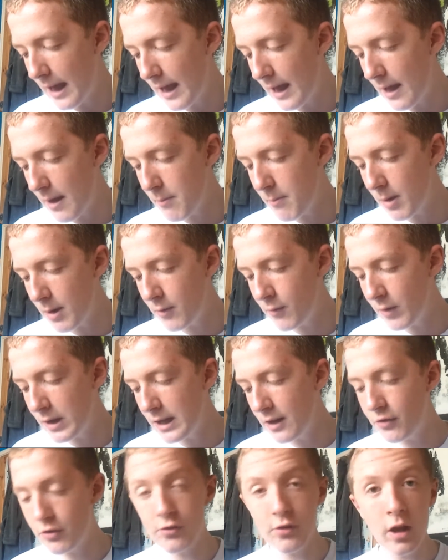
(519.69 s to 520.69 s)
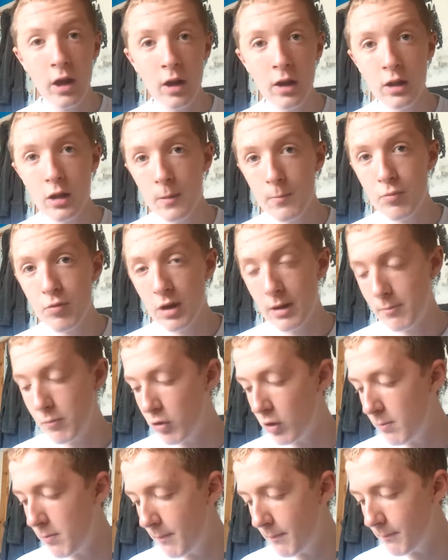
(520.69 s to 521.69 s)
It releases early on
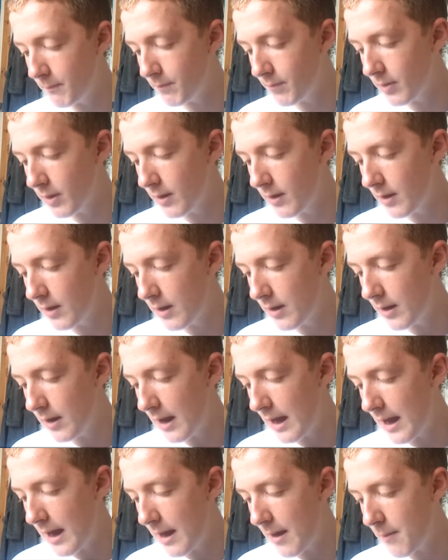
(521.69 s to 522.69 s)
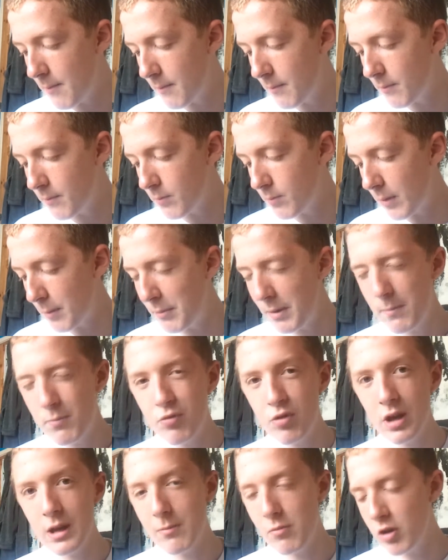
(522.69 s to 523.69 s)
Premium.
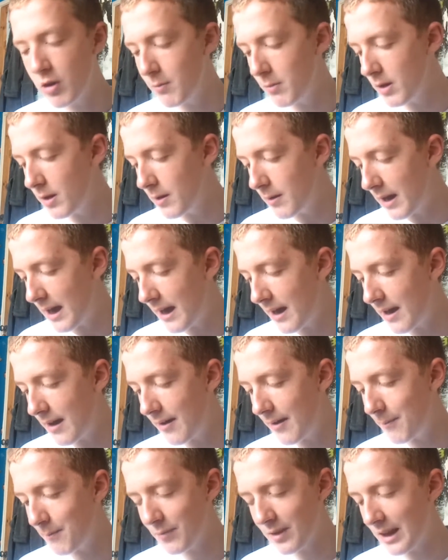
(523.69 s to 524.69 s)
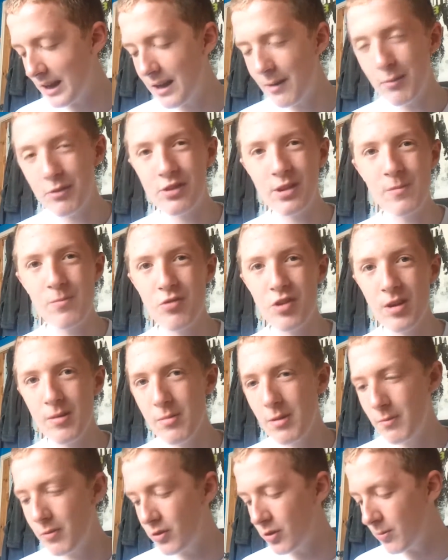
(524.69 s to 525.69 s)
Premium. I keep on saying
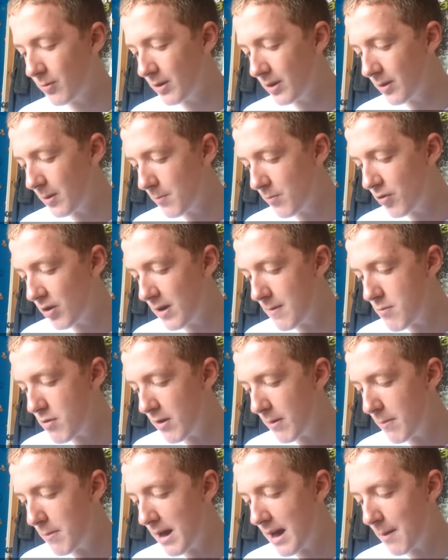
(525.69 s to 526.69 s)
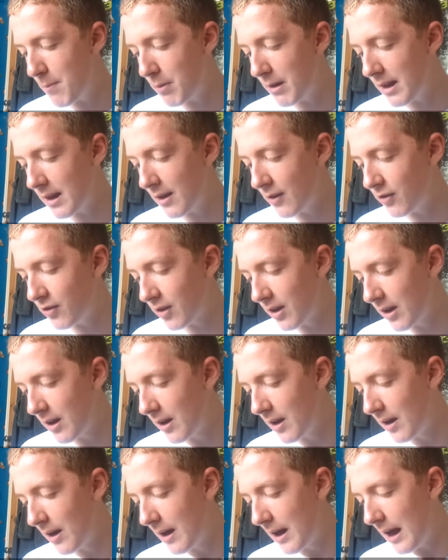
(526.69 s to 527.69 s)
Premium for some reason. Premium players,
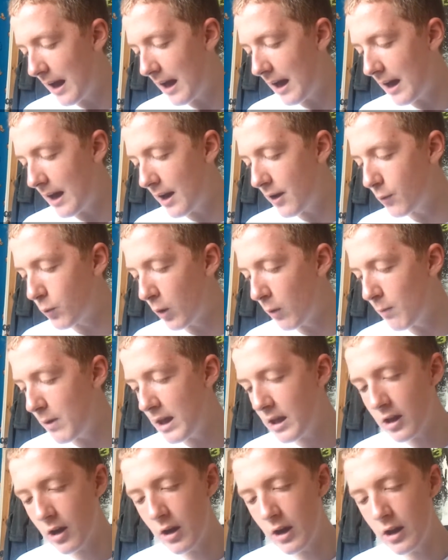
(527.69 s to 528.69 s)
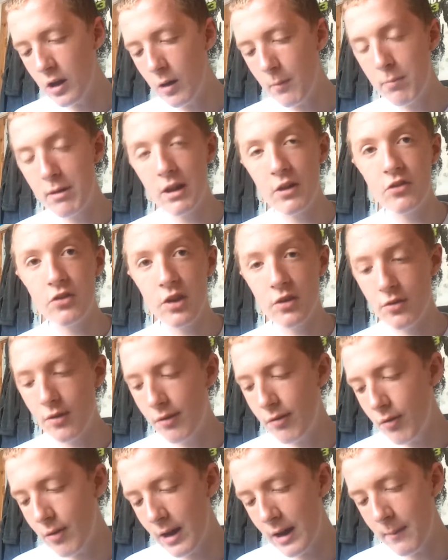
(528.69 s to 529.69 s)
and 1 week early on
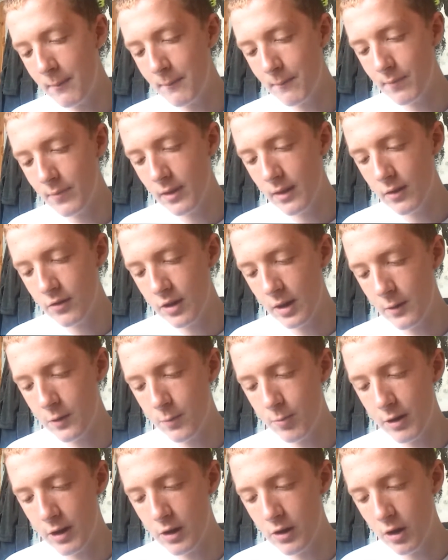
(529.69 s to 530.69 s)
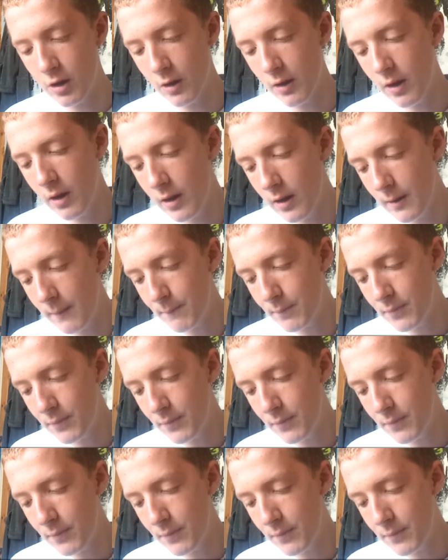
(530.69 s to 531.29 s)
PlayStation 3. So that's pretty cool.